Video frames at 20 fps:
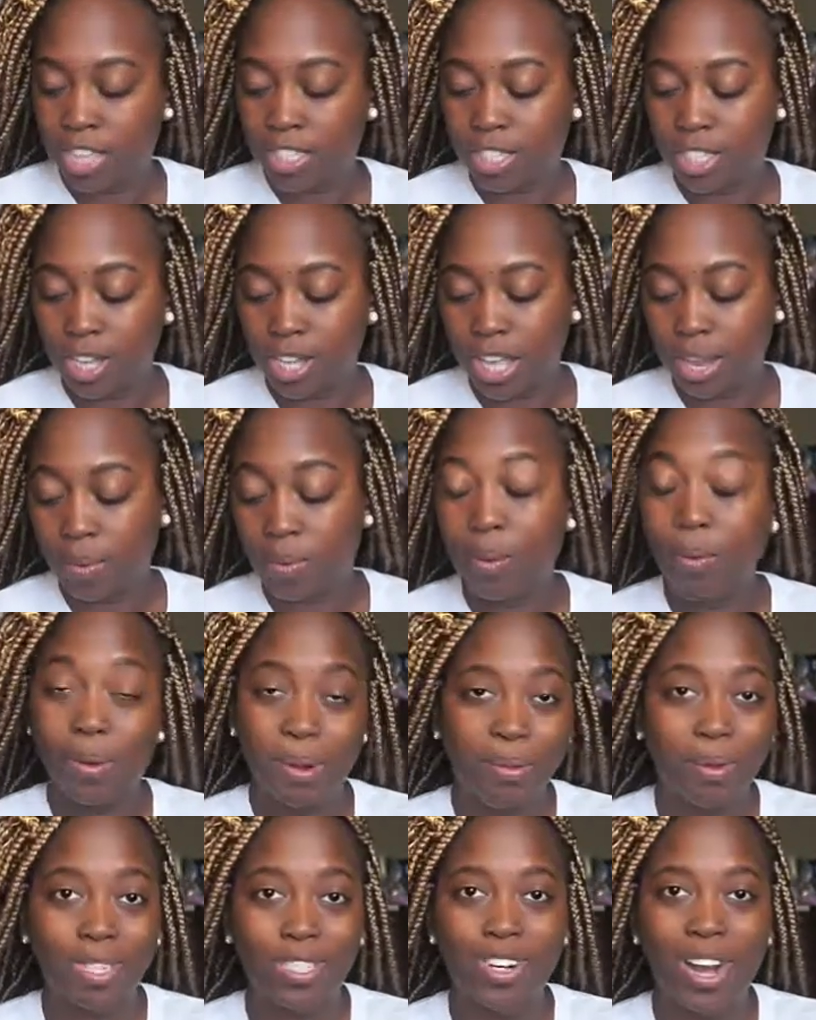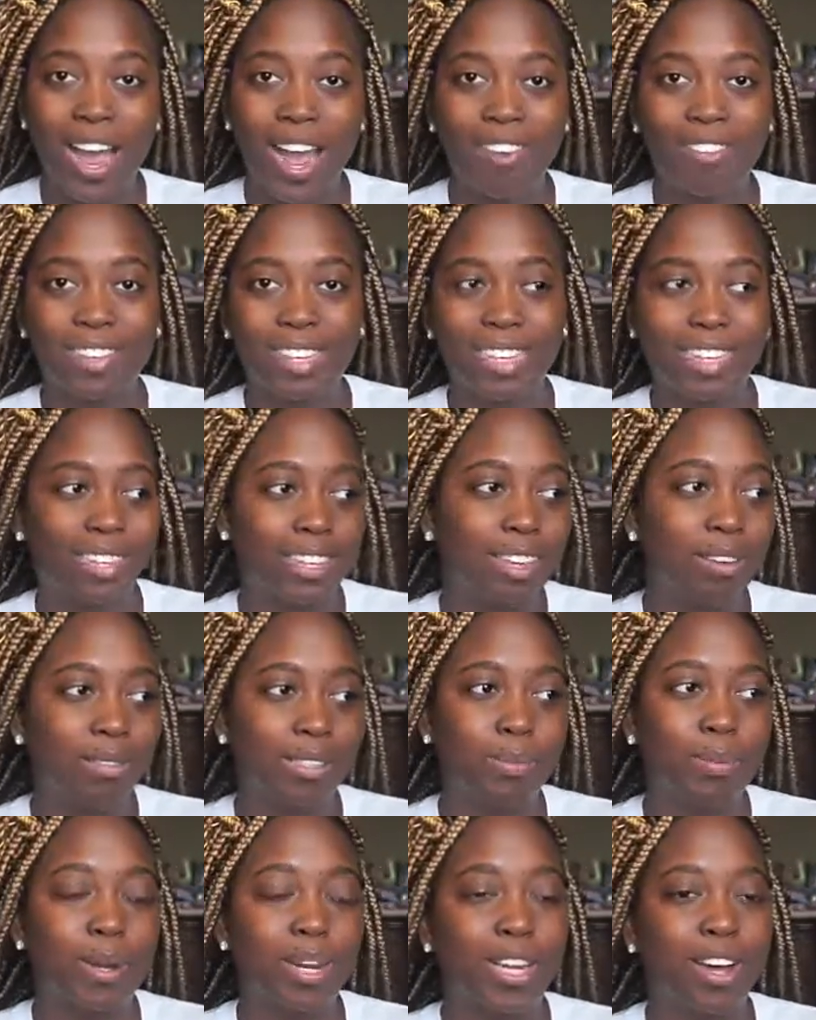So like when we were traveling, he
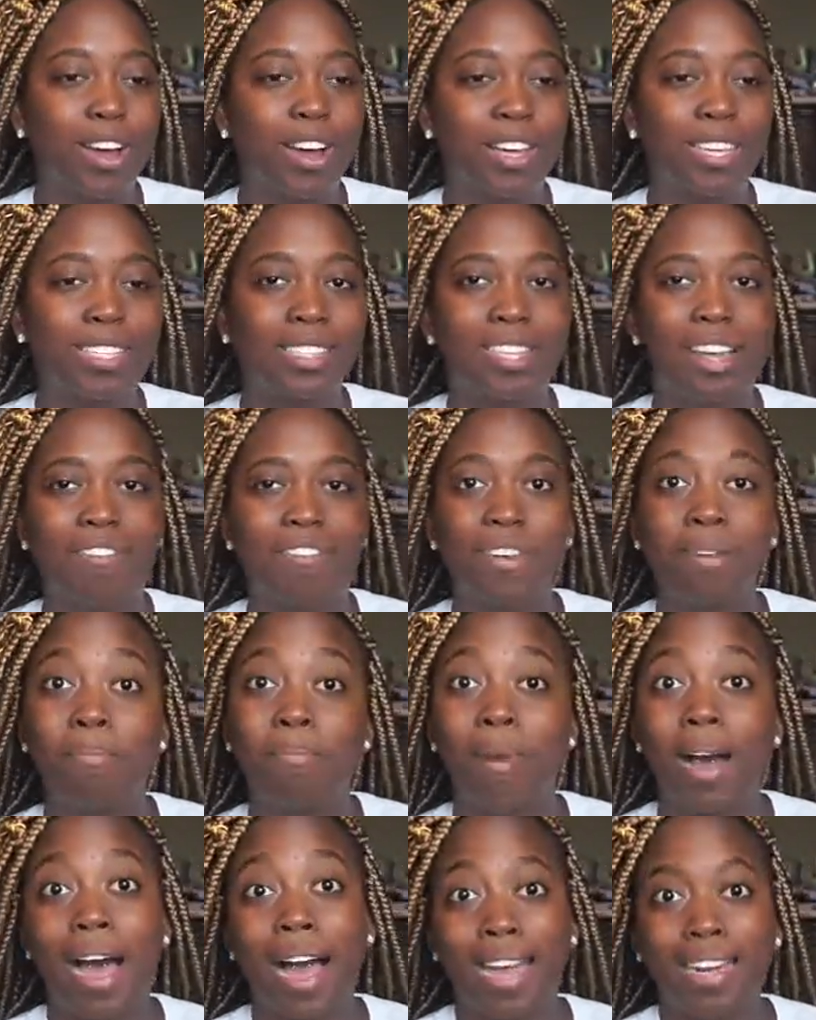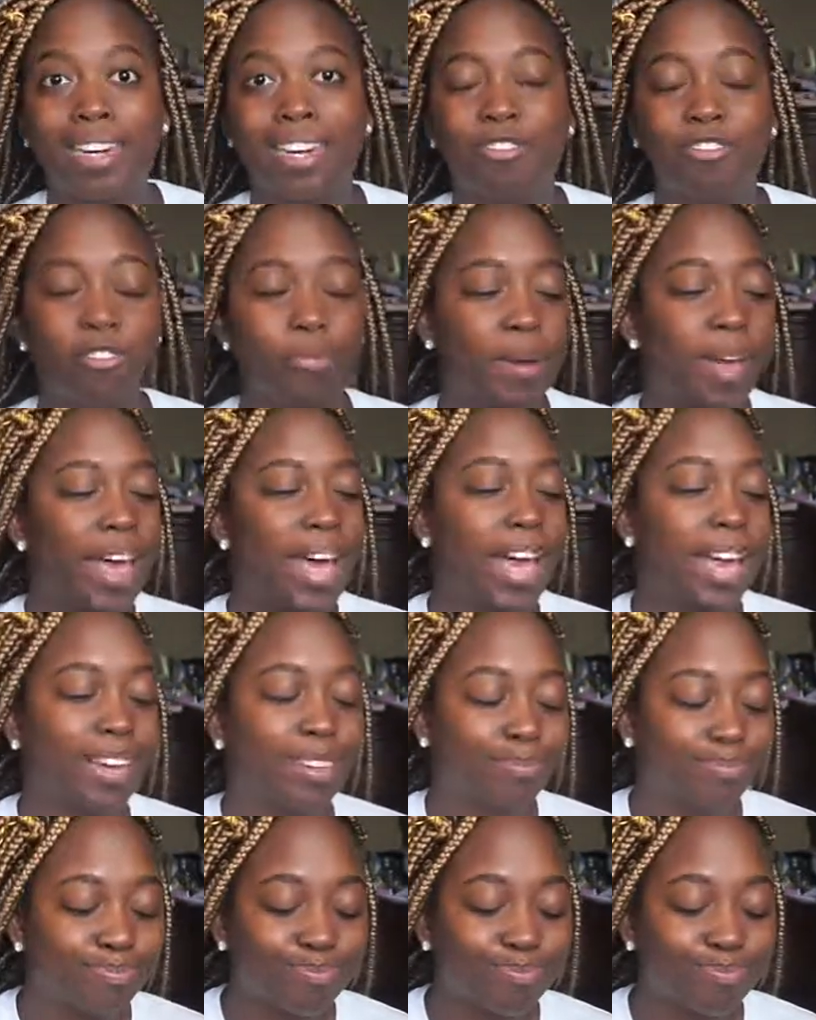was putting all his stuff in my duffel bag.